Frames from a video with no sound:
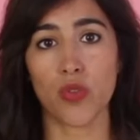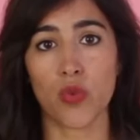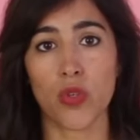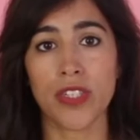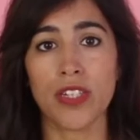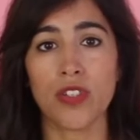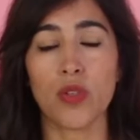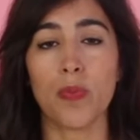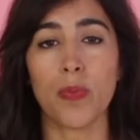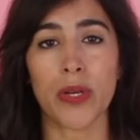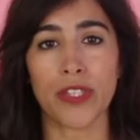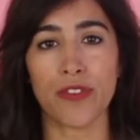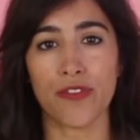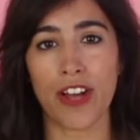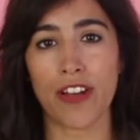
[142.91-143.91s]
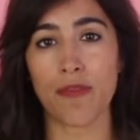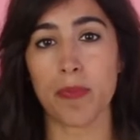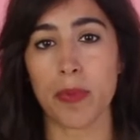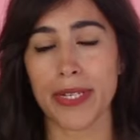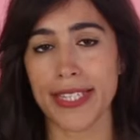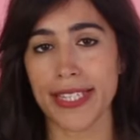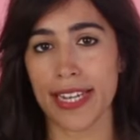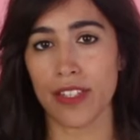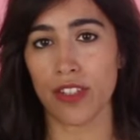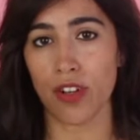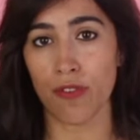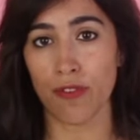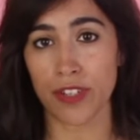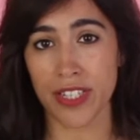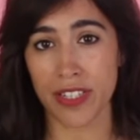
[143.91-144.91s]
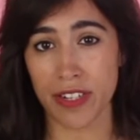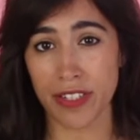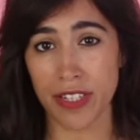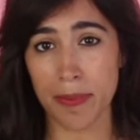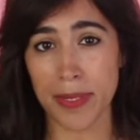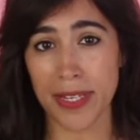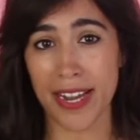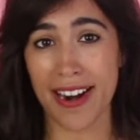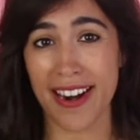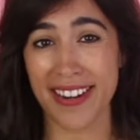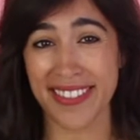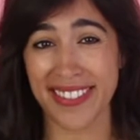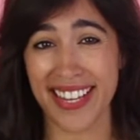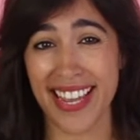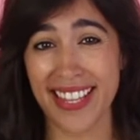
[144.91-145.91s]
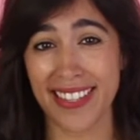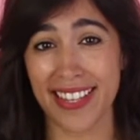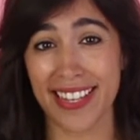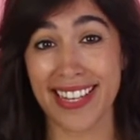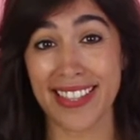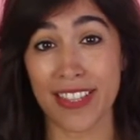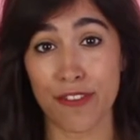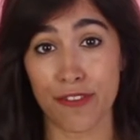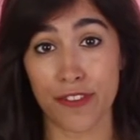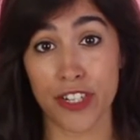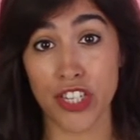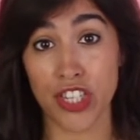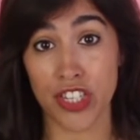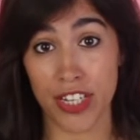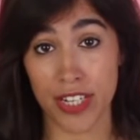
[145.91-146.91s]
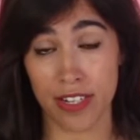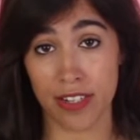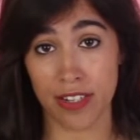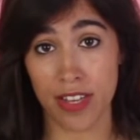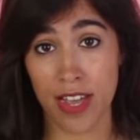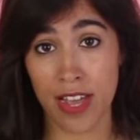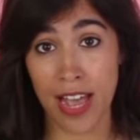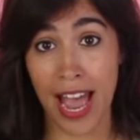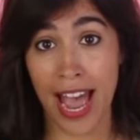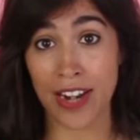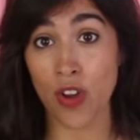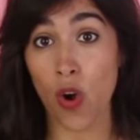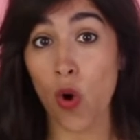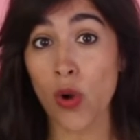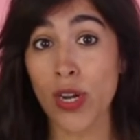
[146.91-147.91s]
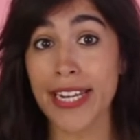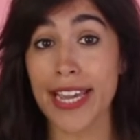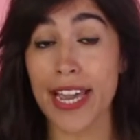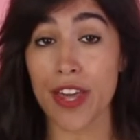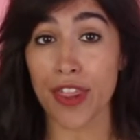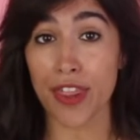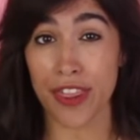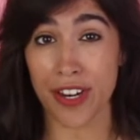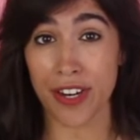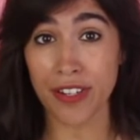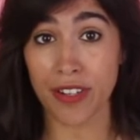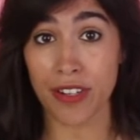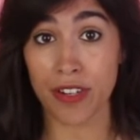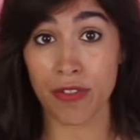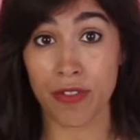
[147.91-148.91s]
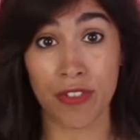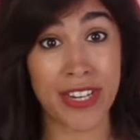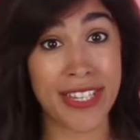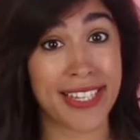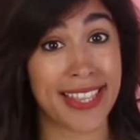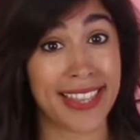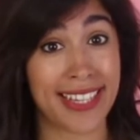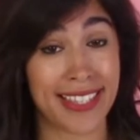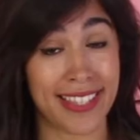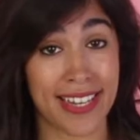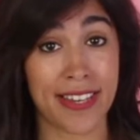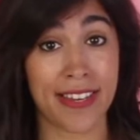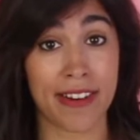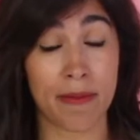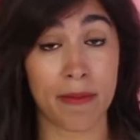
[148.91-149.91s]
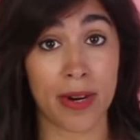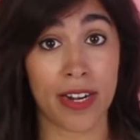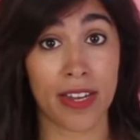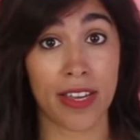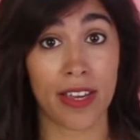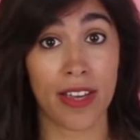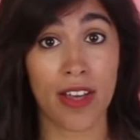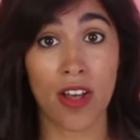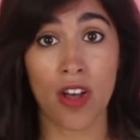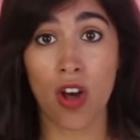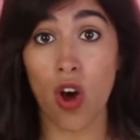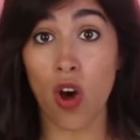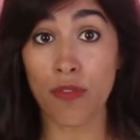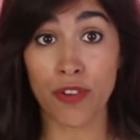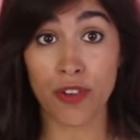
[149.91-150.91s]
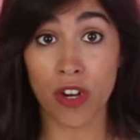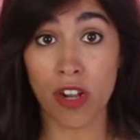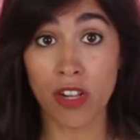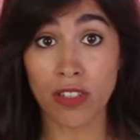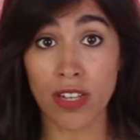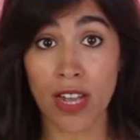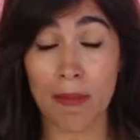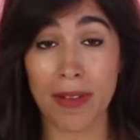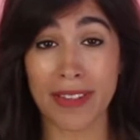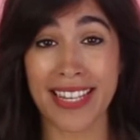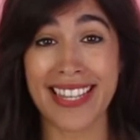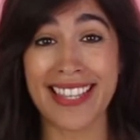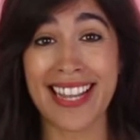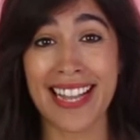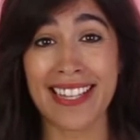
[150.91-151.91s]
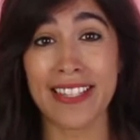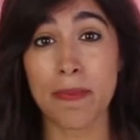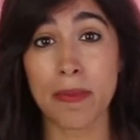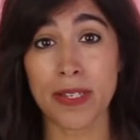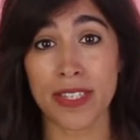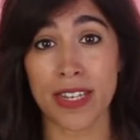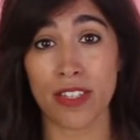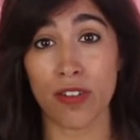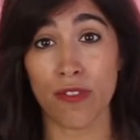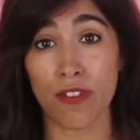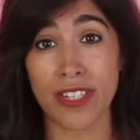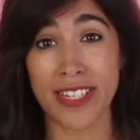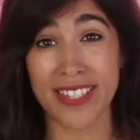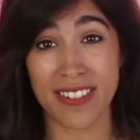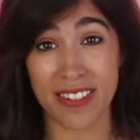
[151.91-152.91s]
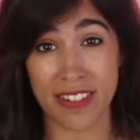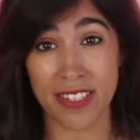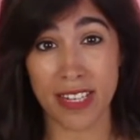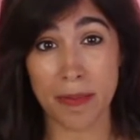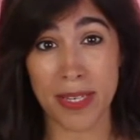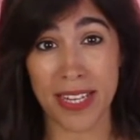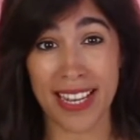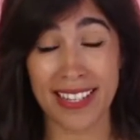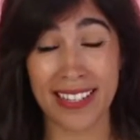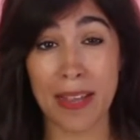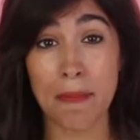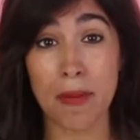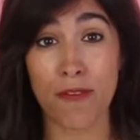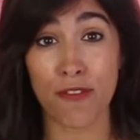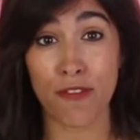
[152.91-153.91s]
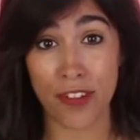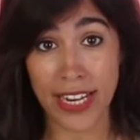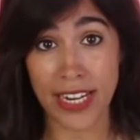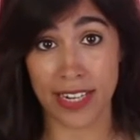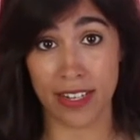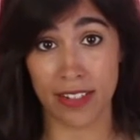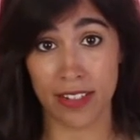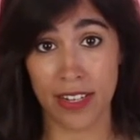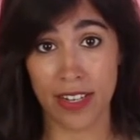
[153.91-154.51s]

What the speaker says: 22.5% of startups are dead in the first year, and only a third reach the 10-year mark. Overall, about 90% of all startups end up failing.